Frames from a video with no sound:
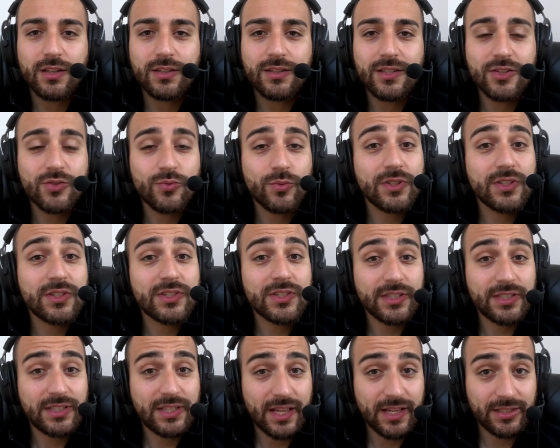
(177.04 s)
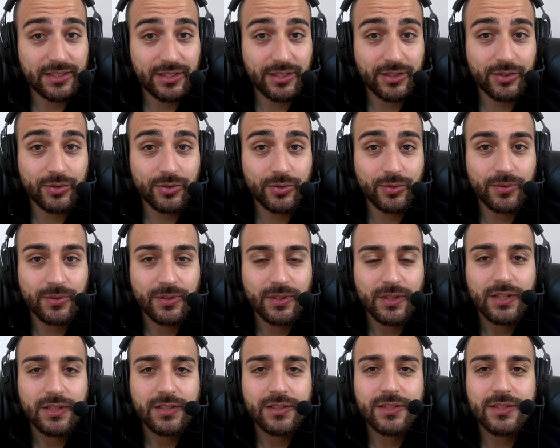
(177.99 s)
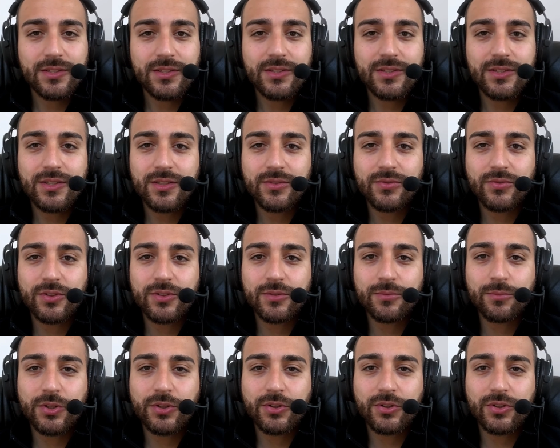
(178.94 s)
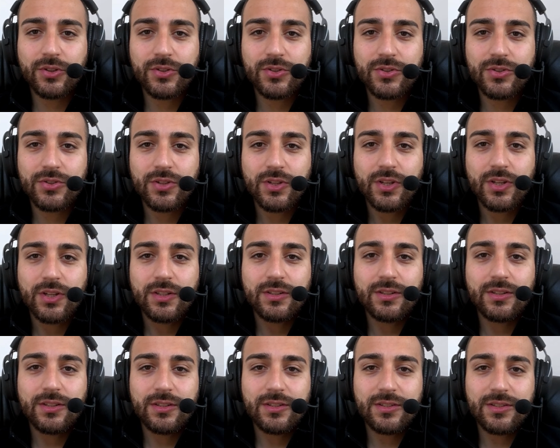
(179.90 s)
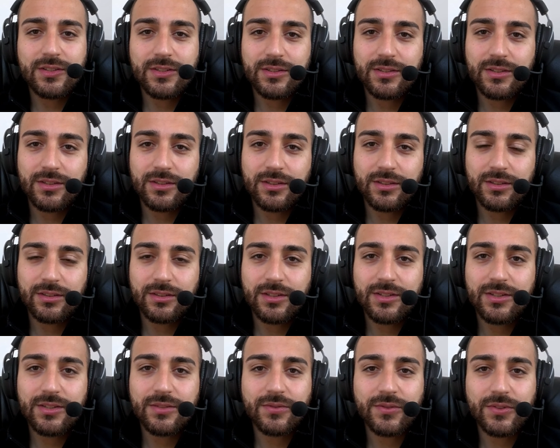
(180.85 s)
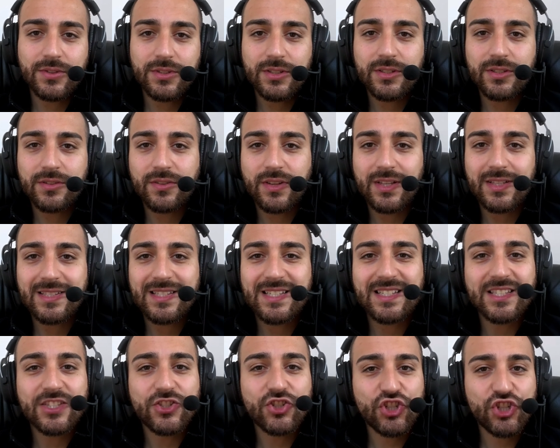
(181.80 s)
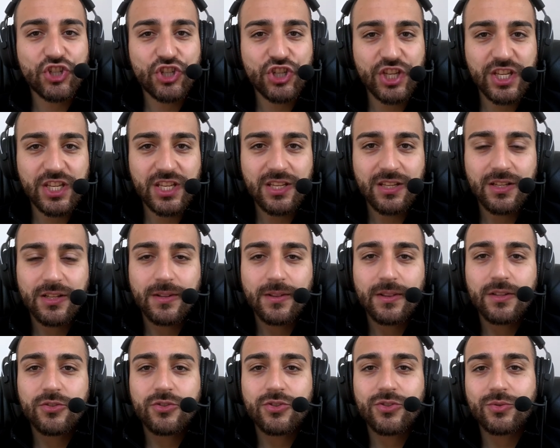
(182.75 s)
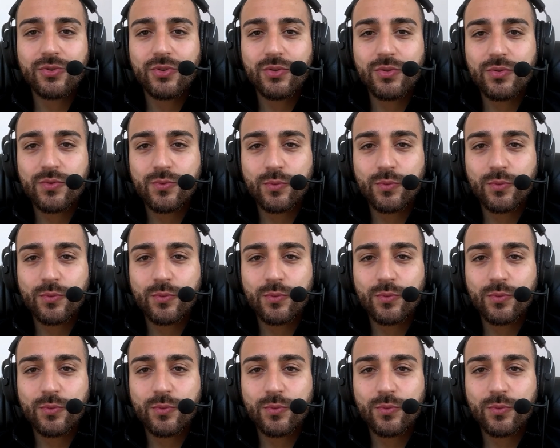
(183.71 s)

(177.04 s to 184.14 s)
this one is identical. This is different because this infinitive ends in ći, so those